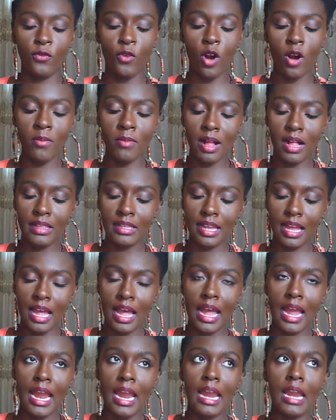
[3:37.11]

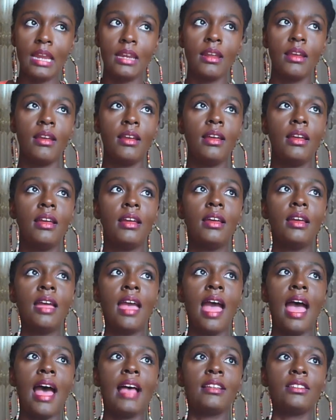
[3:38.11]
Formaldehyde
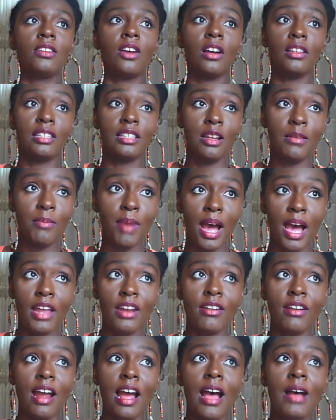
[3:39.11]
has gotten a
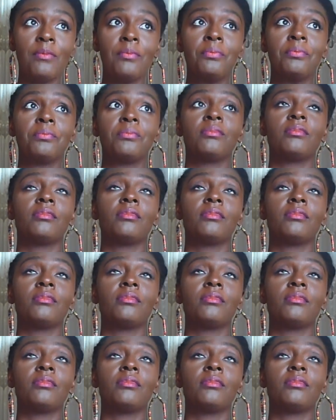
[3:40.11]
bad rap